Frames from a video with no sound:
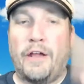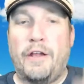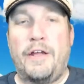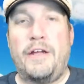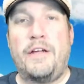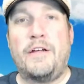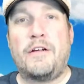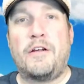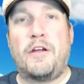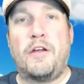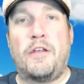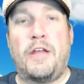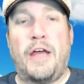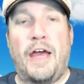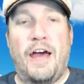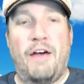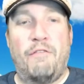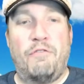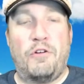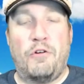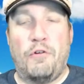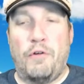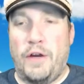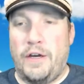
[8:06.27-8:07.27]
Kelly. Good to
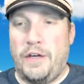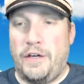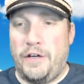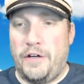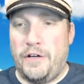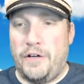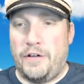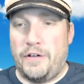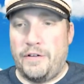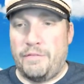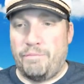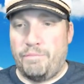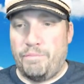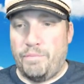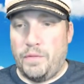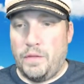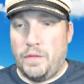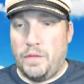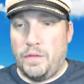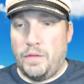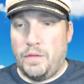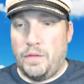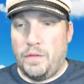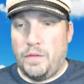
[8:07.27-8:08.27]
have you in here.
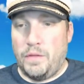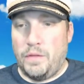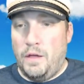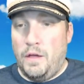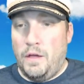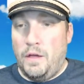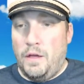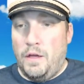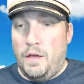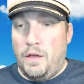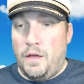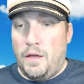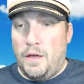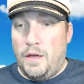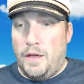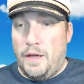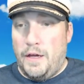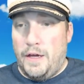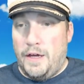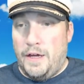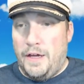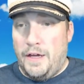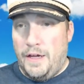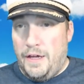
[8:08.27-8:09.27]

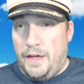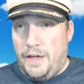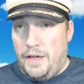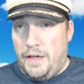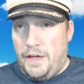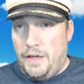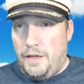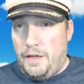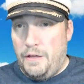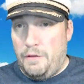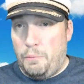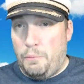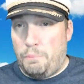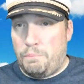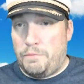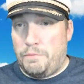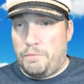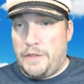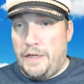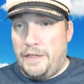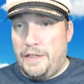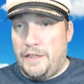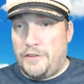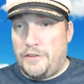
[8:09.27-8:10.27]

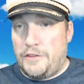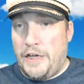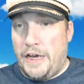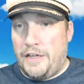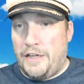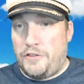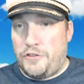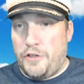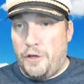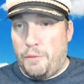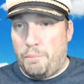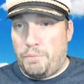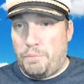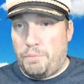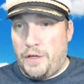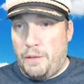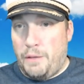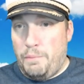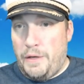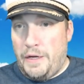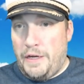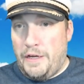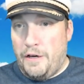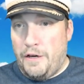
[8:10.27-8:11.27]
Damn, the chat jumped
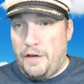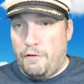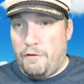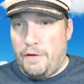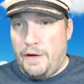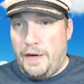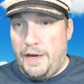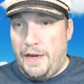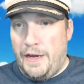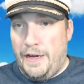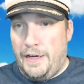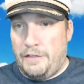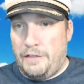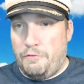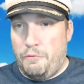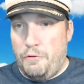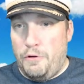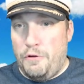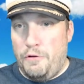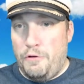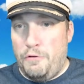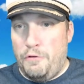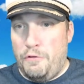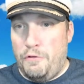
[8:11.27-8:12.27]
on me. All right.
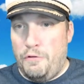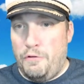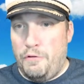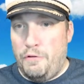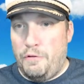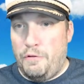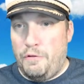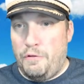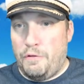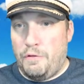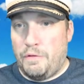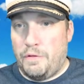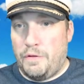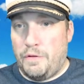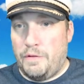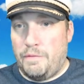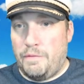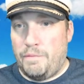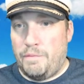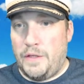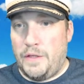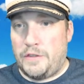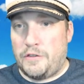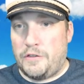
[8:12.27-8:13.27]
Woo.
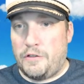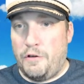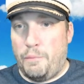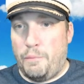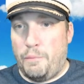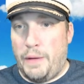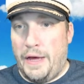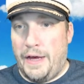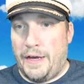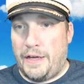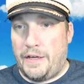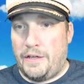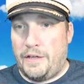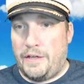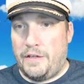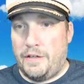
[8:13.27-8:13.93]
Let's go back.